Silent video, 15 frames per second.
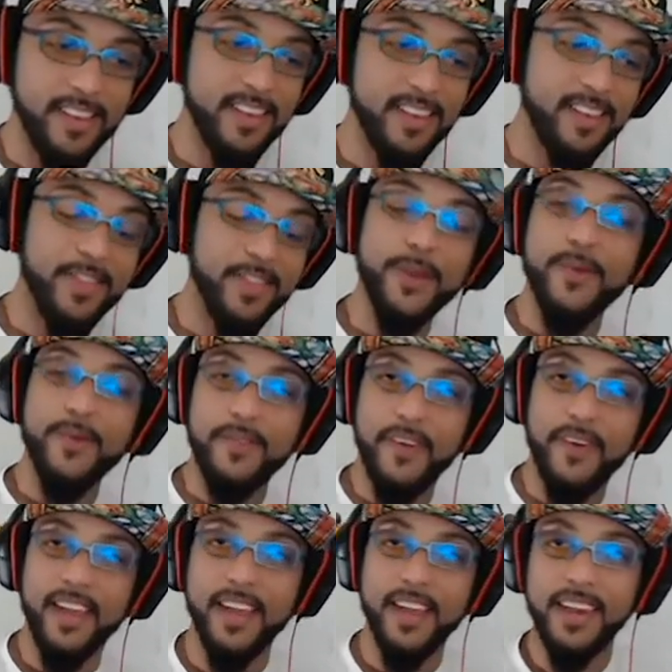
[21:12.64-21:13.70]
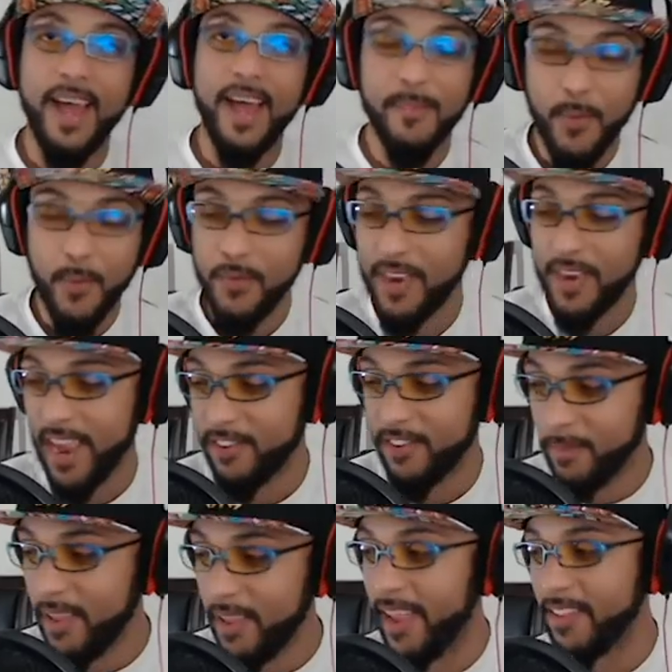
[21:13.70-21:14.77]
theory fight a lot more than I actually
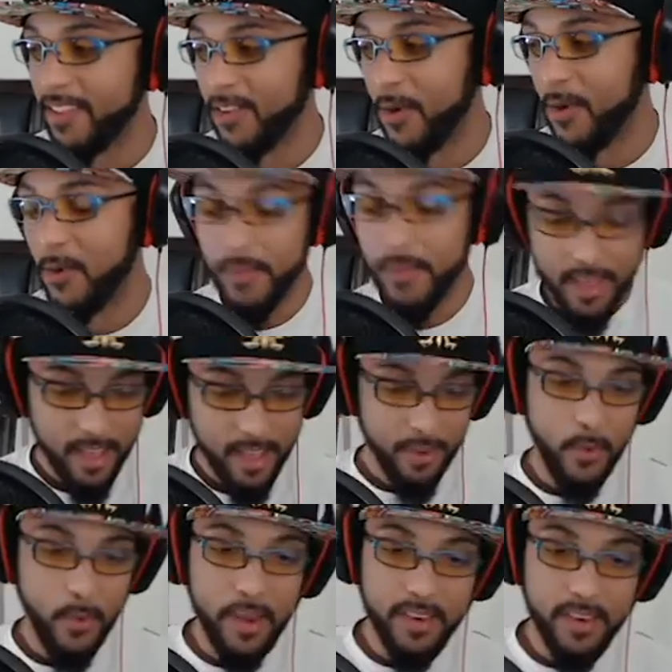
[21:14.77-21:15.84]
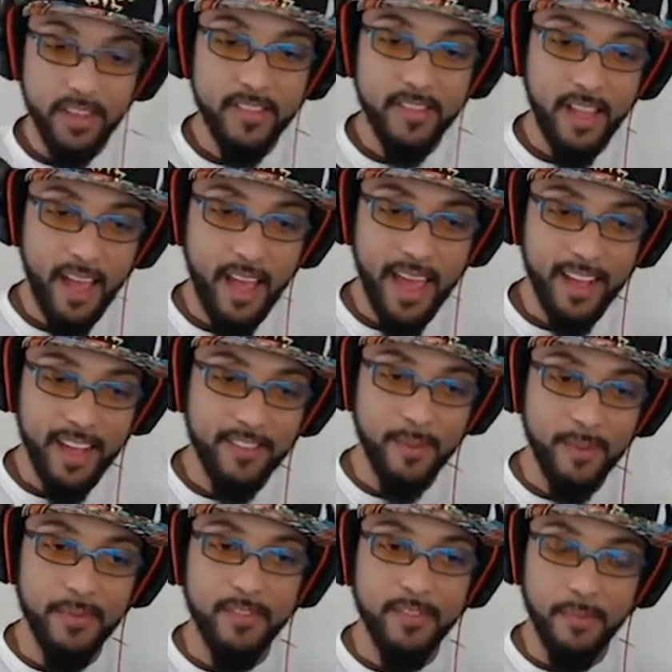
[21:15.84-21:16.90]
play. And so doing this, I had
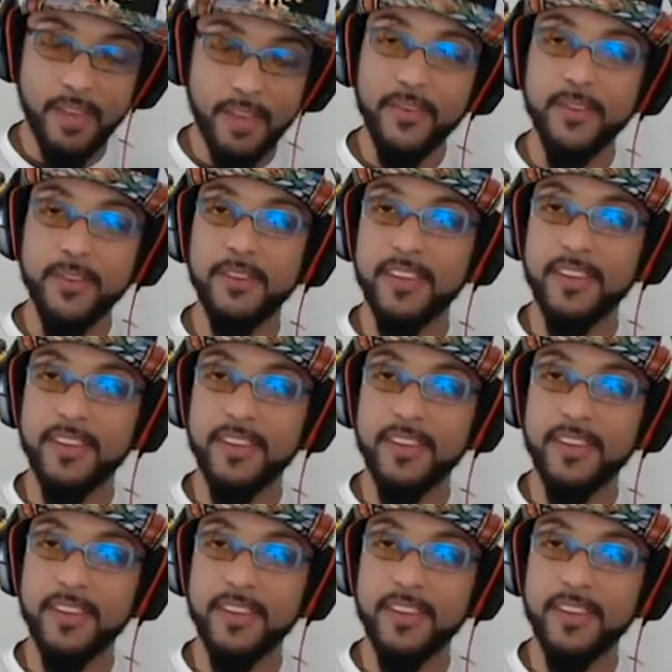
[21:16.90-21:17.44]
some difficulty.